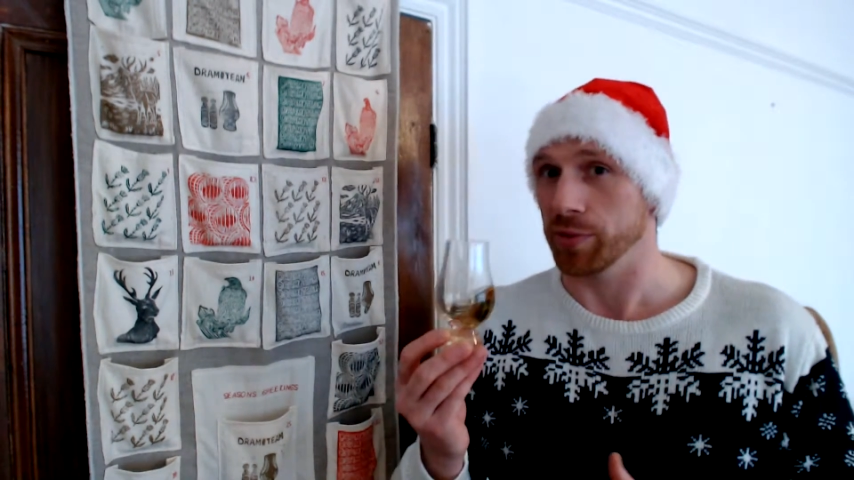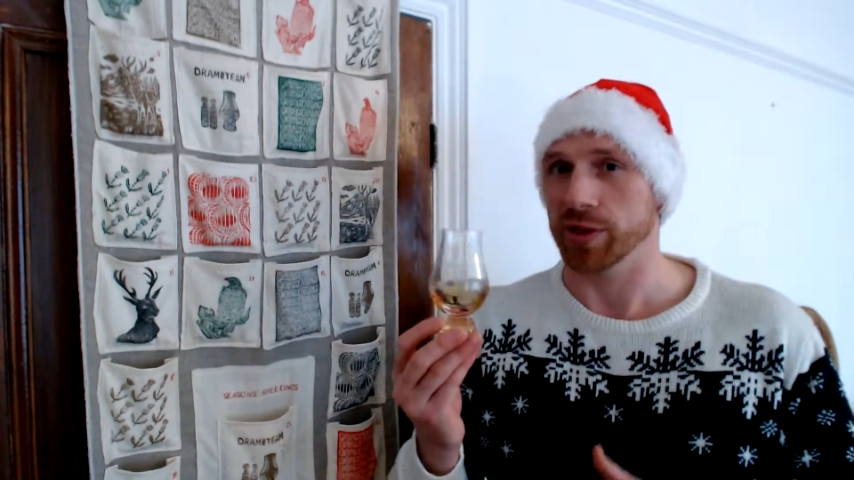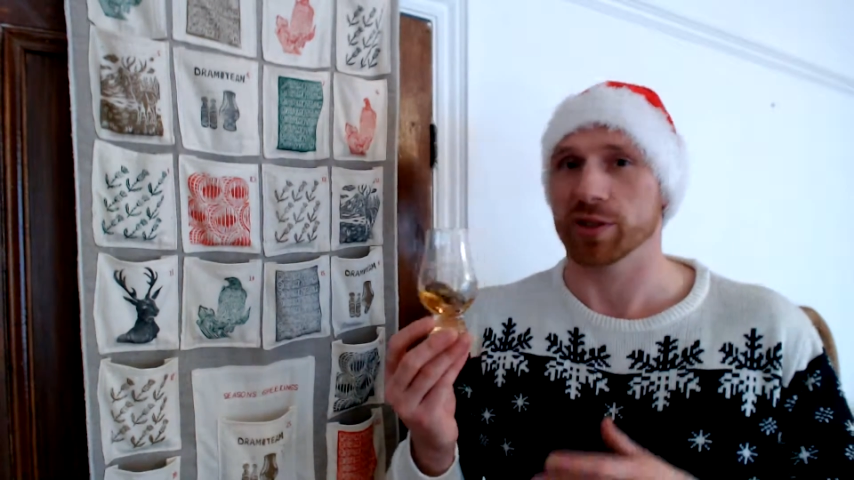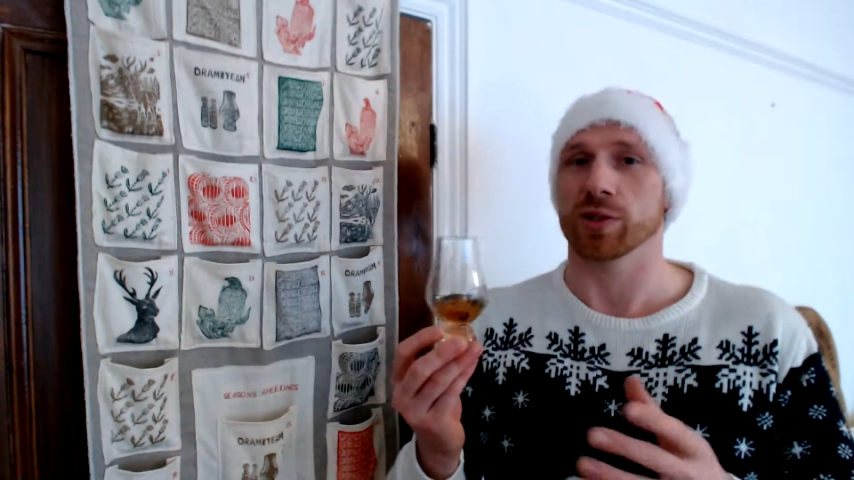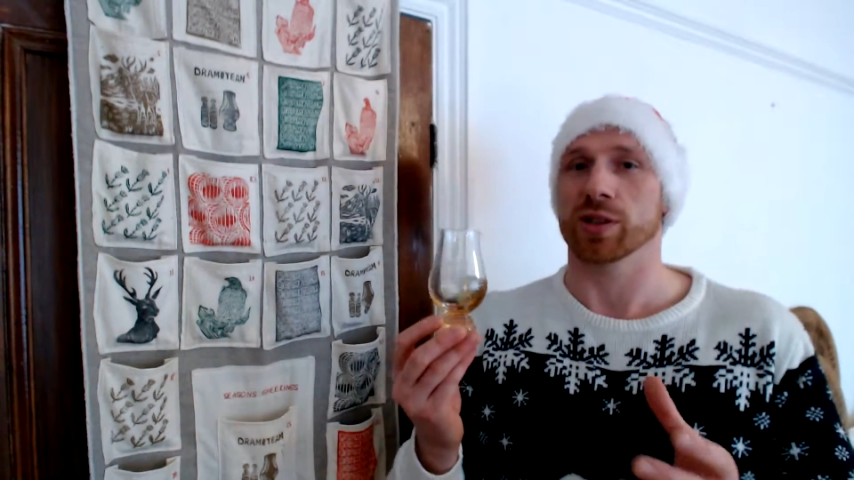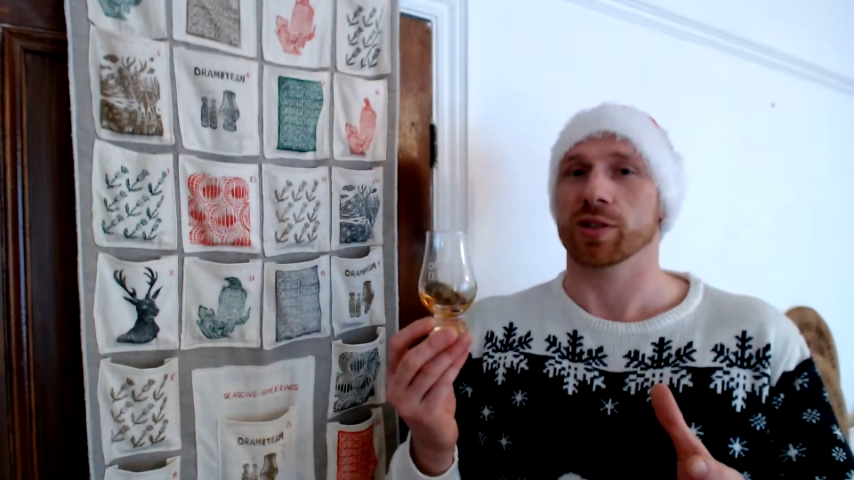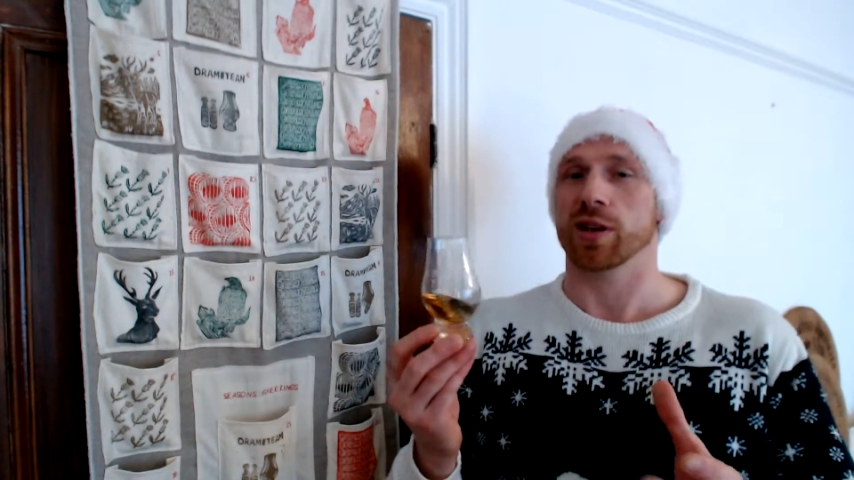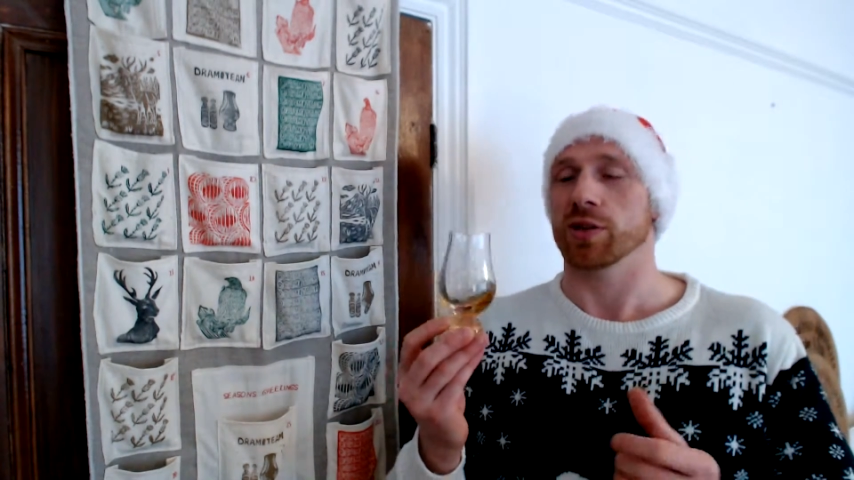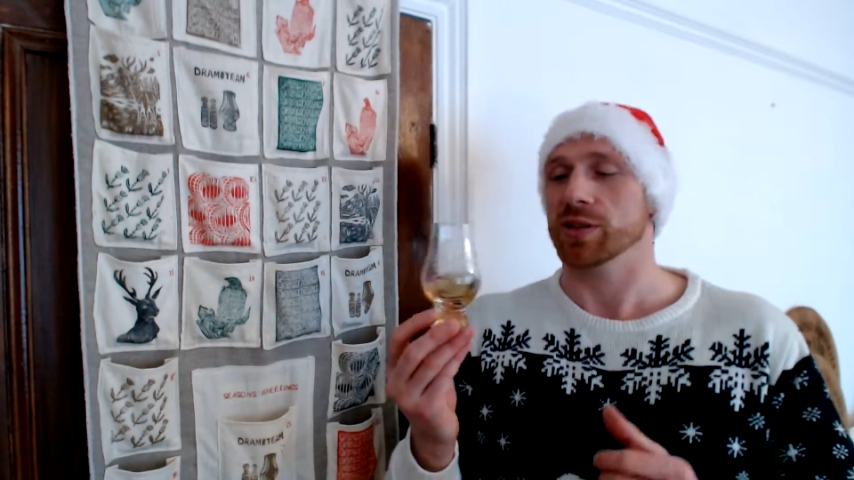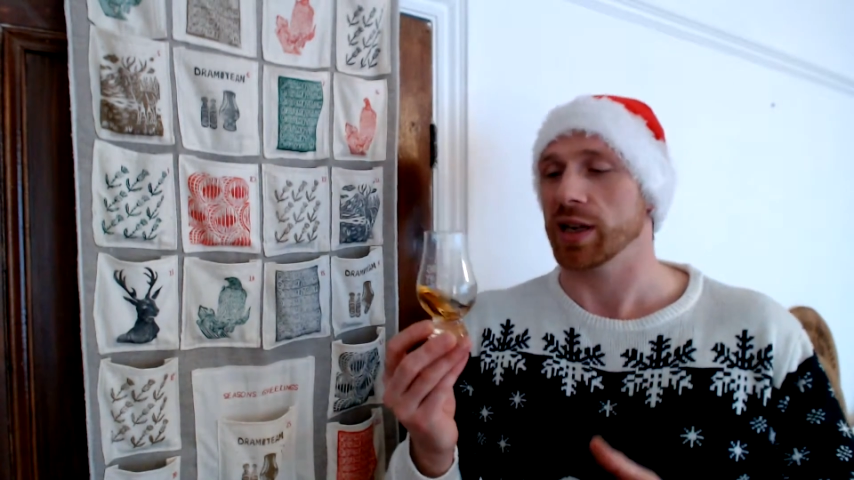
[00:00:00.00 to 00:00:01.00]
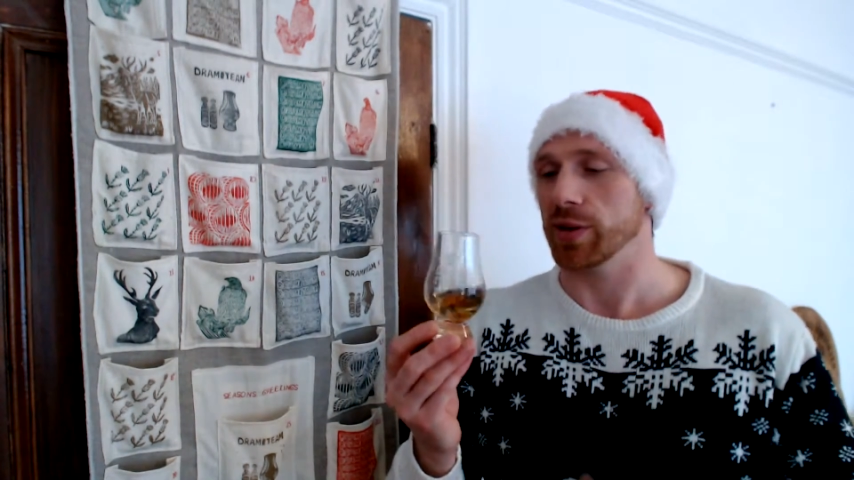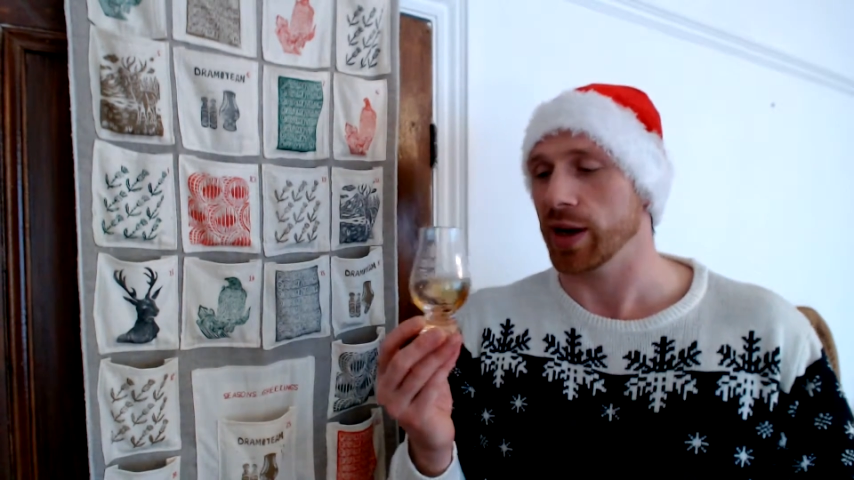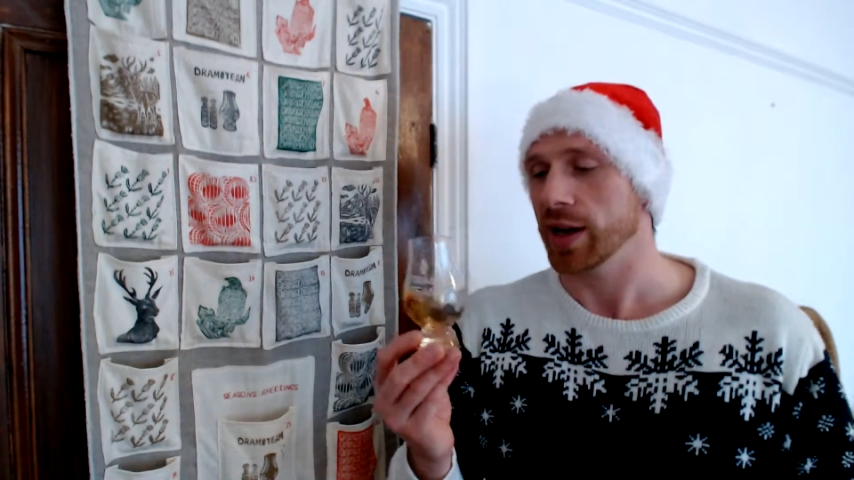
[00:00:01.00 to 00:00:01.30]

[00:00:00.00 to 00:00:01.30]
but it's not disclosed anyway.